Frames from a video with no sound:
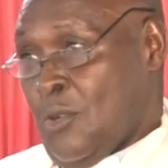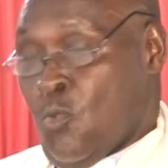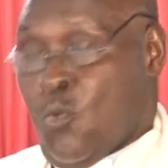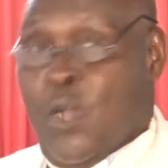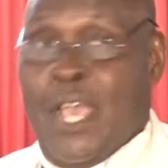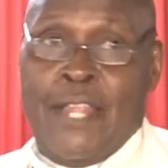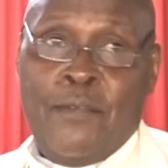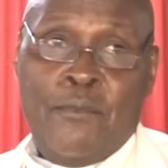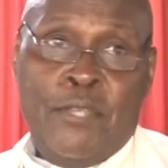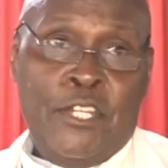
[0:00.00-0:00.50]

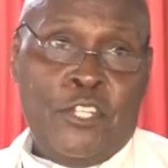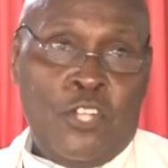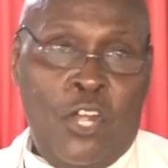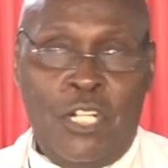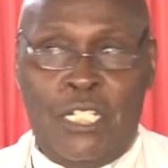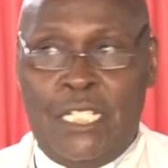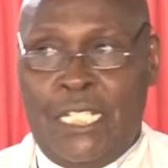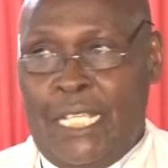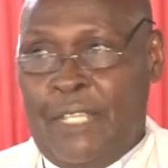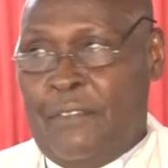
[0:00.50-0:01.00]
When we
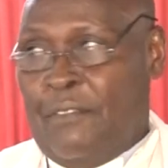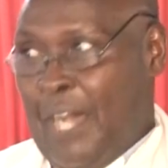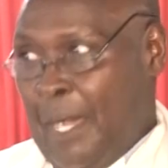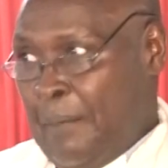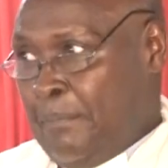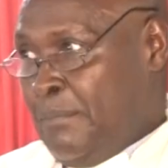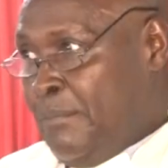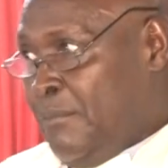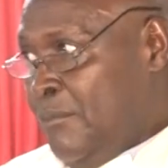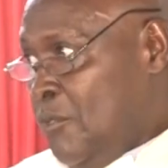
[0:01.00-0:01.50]
don't give
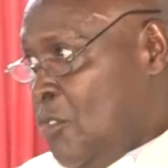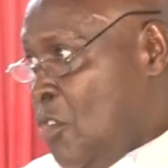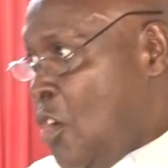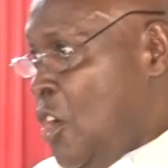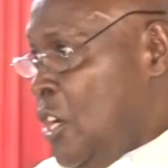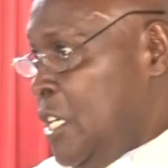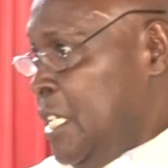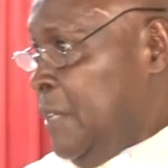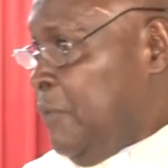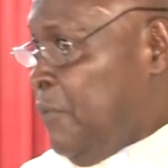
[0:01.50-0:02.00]
up,
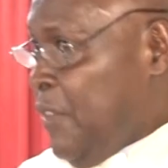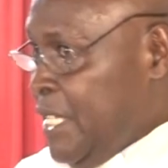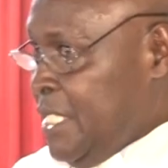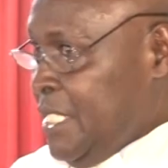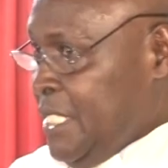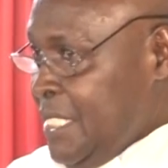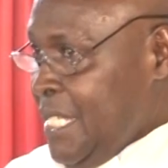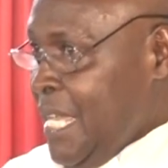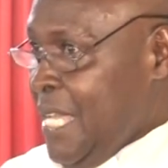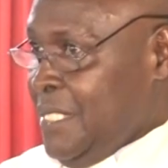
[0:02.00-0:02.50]
God
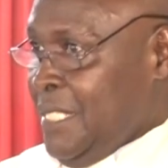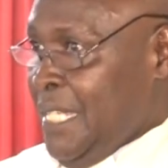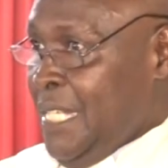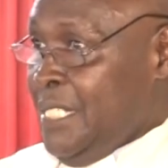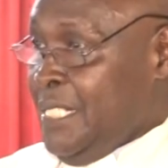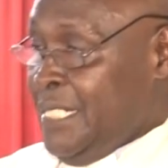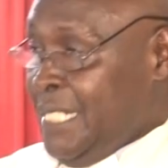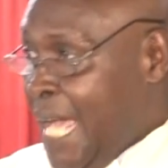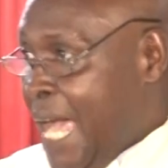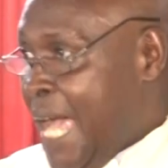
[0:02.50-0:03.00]
faces us
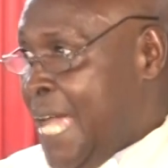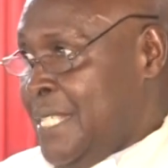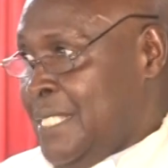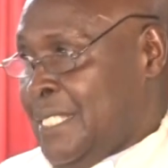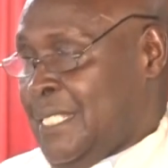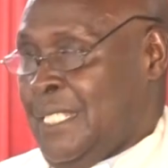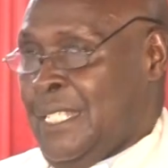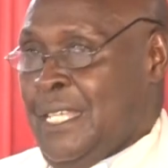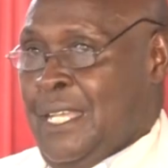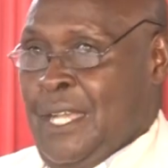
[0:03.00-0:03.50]
and
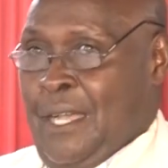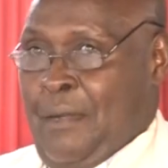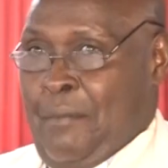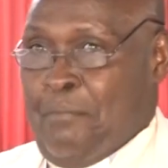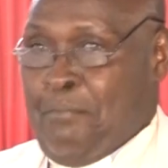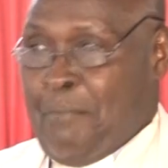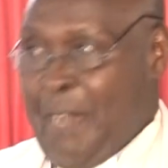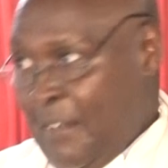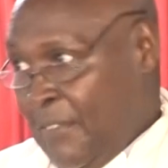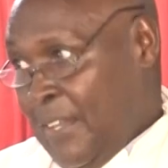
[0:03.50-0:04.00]
does
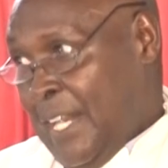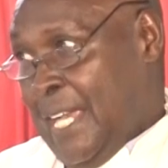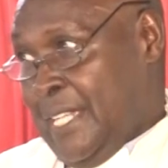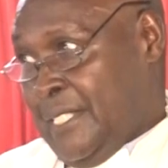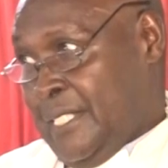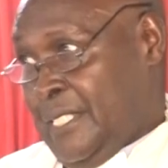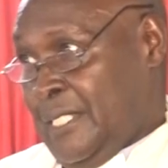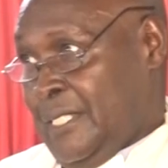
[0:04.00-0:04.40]
marvelous.